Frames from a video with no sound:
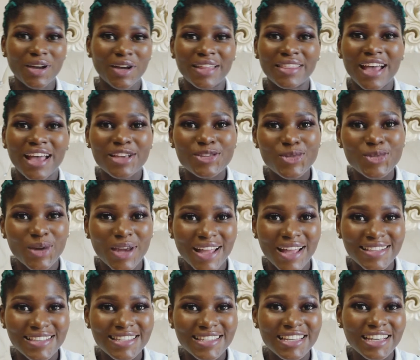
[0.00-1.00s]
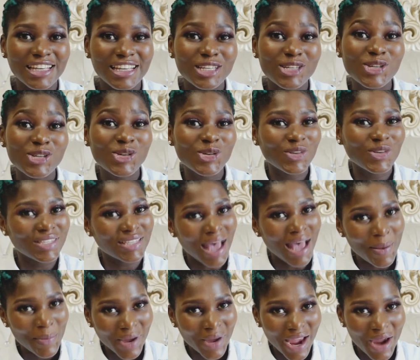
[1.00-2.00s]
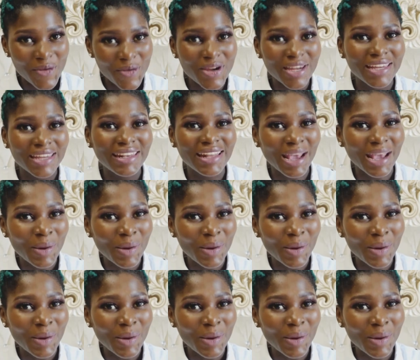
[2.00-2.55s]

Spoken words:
and as you can see, it shows I'm carrying